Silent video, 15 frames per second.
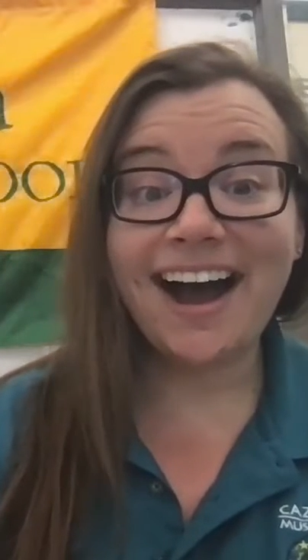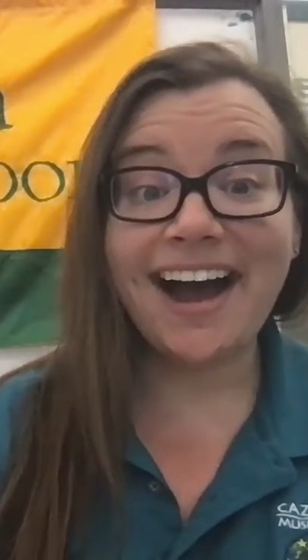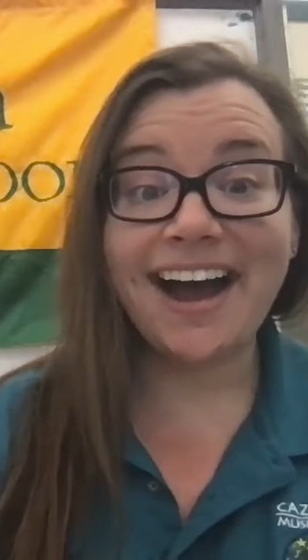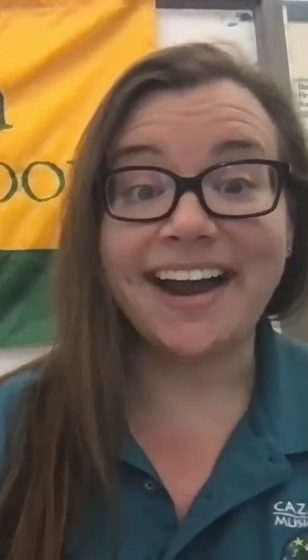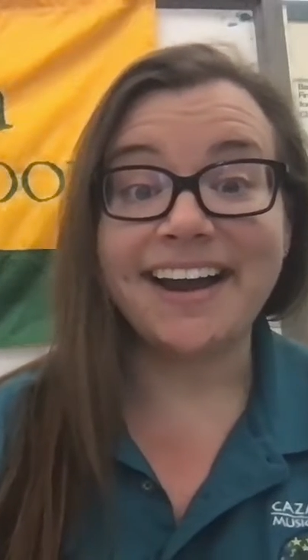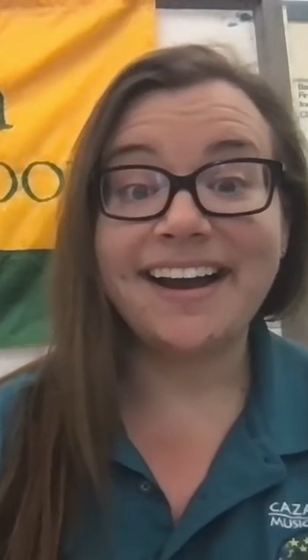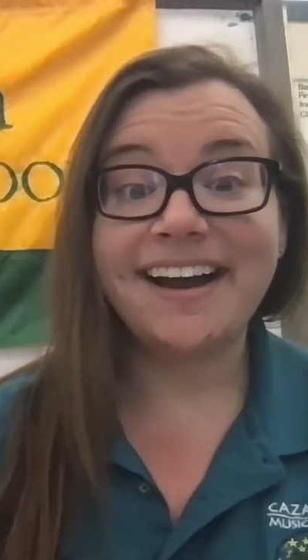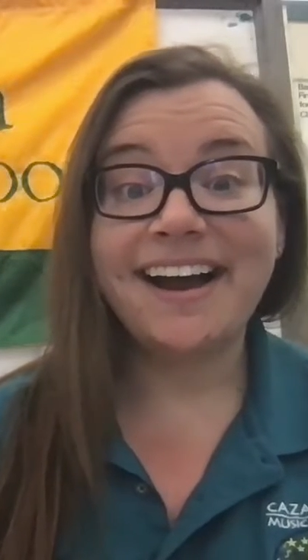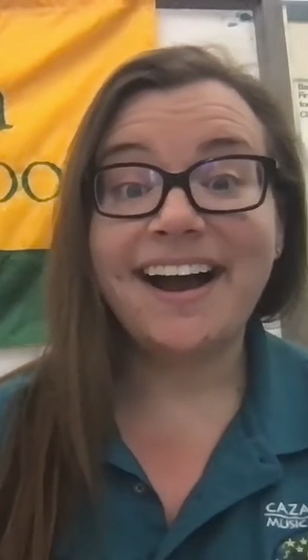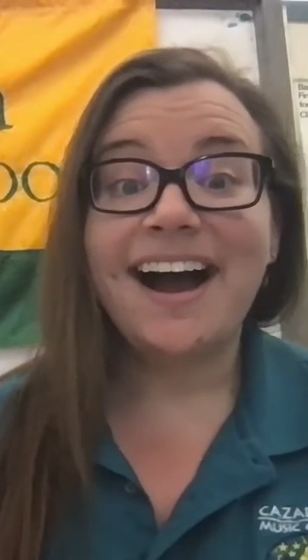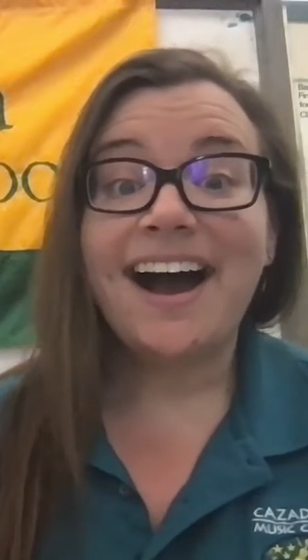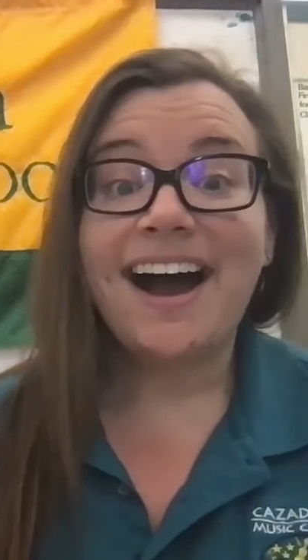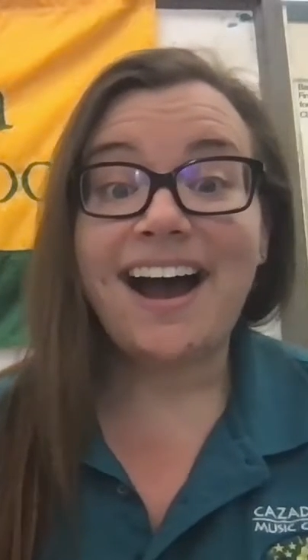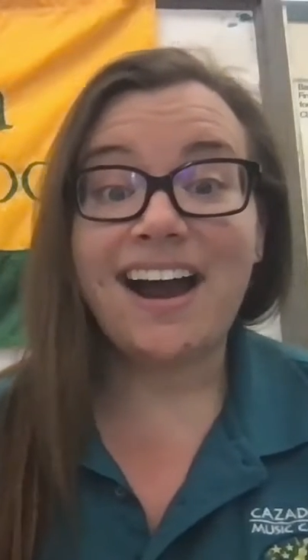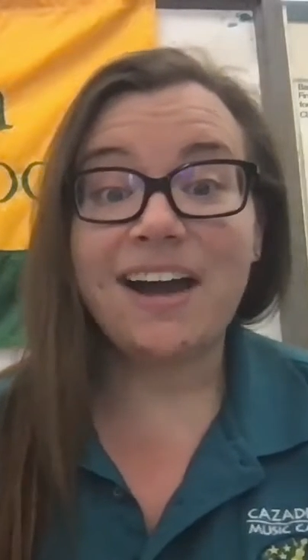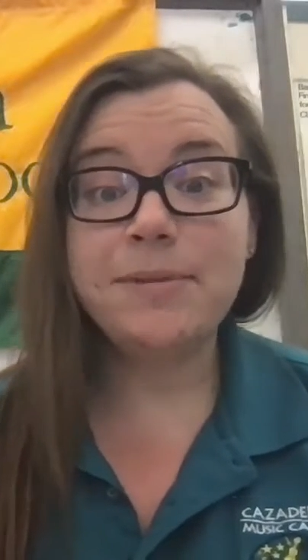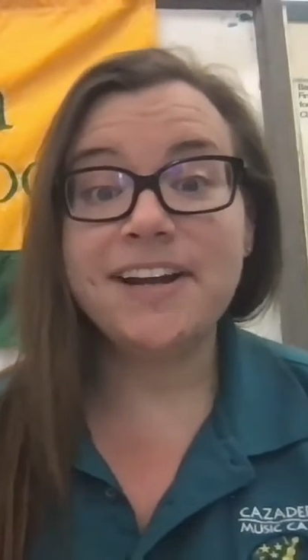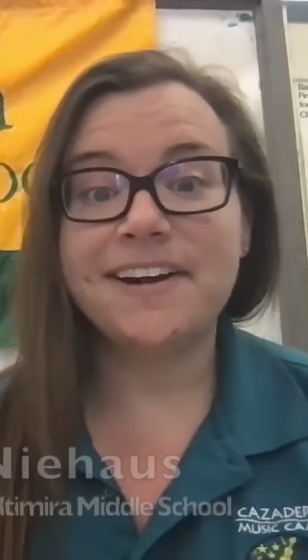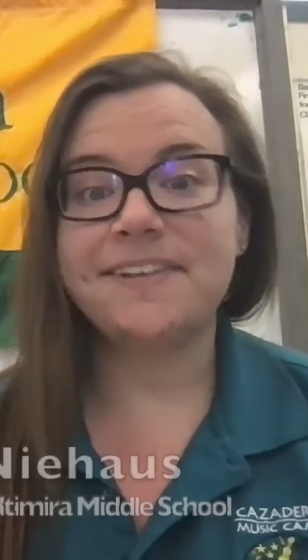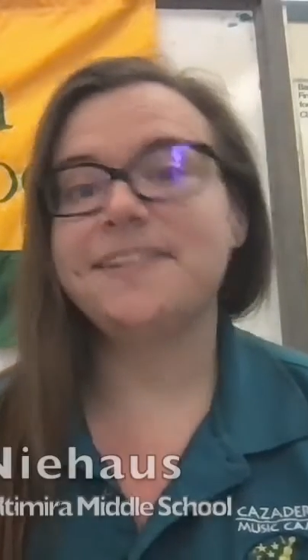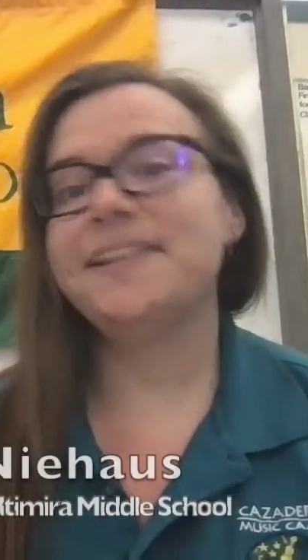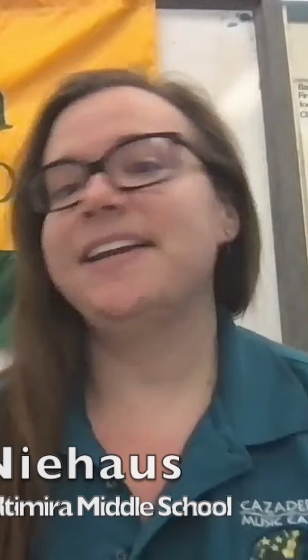Hi, I'm
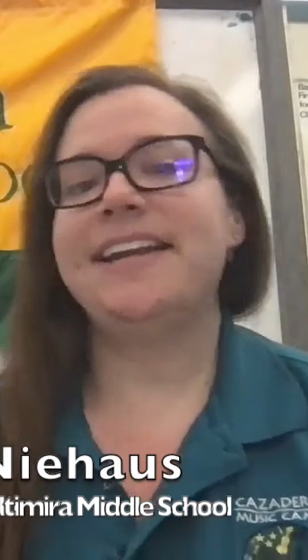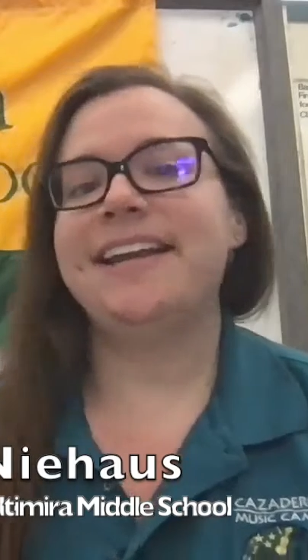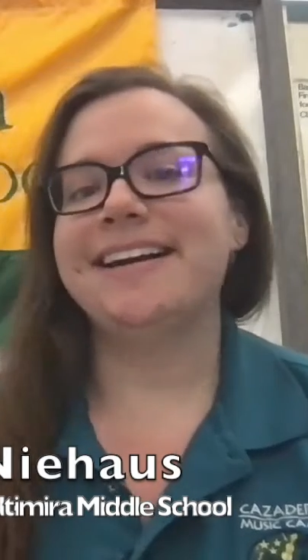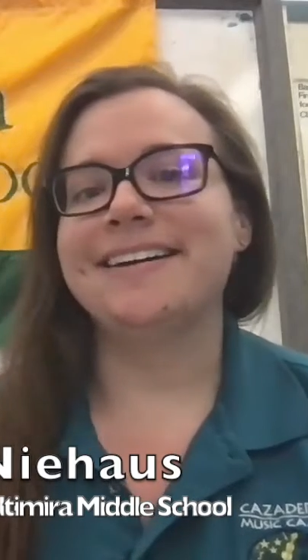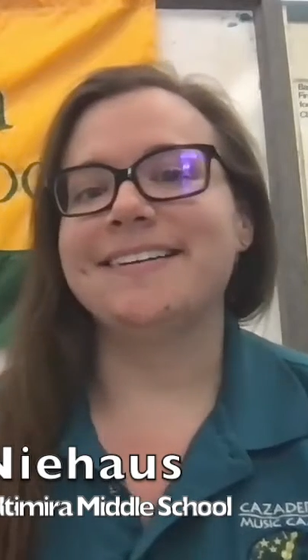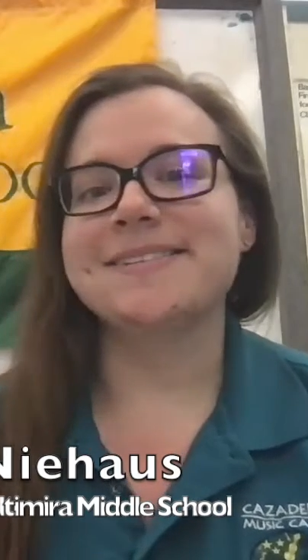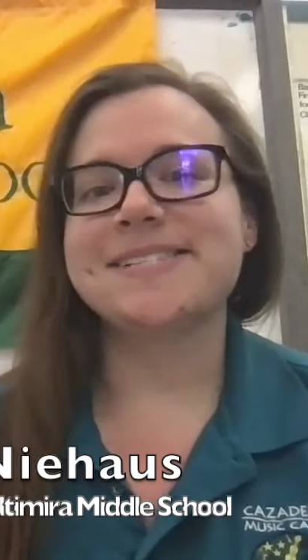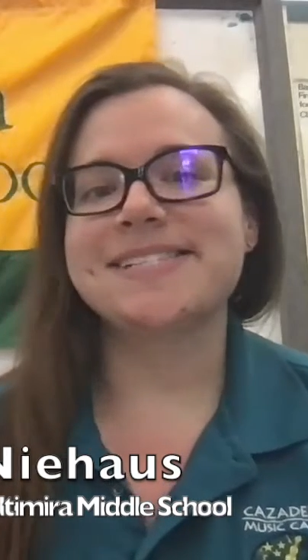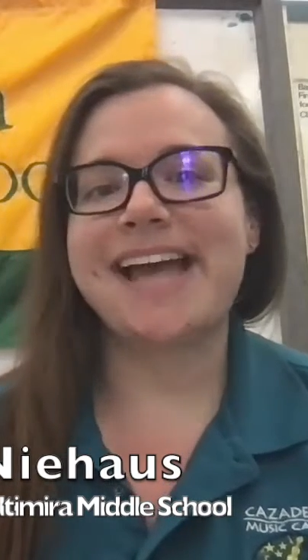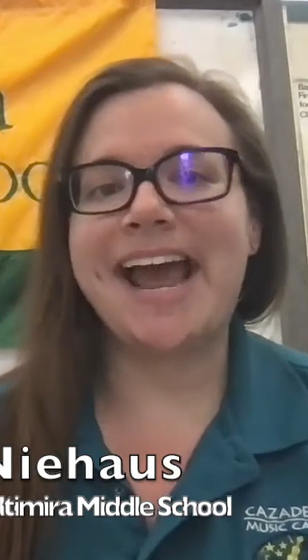Carolyn Niehaus,